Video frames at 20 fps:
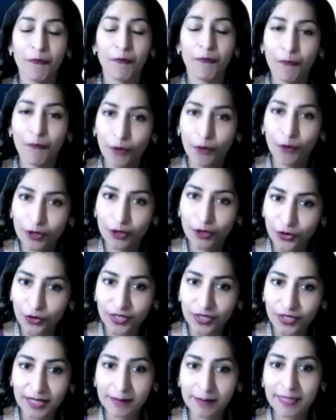For
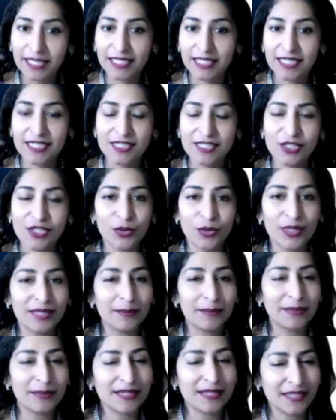your email list, you
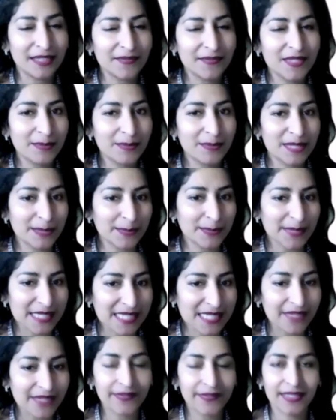can give some
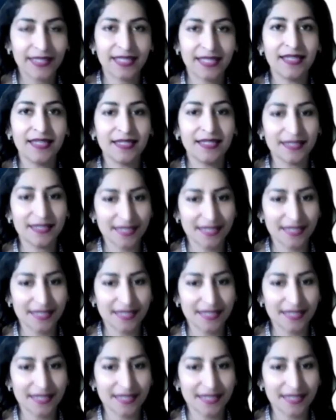specific